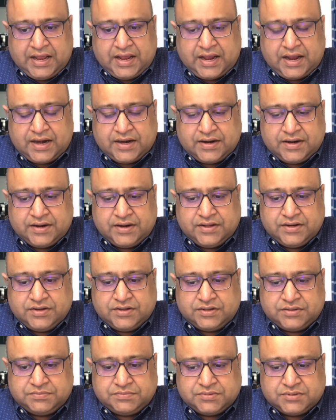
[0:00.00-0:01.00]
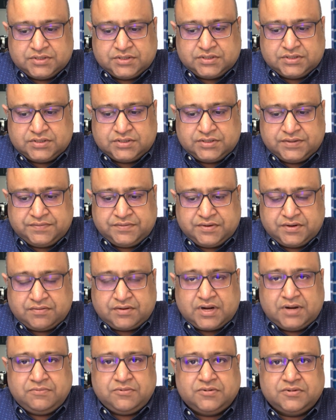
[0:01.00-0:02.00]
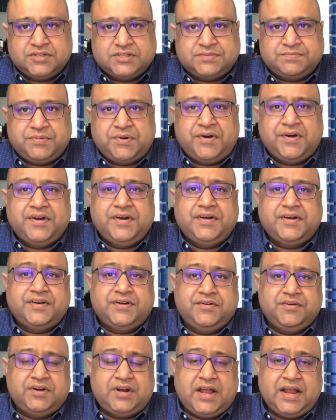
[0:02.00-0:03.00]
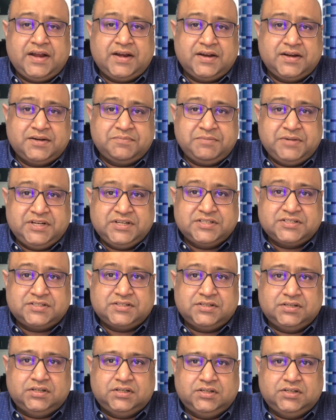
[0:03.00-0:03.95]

And if you have come to this point and you liked it, please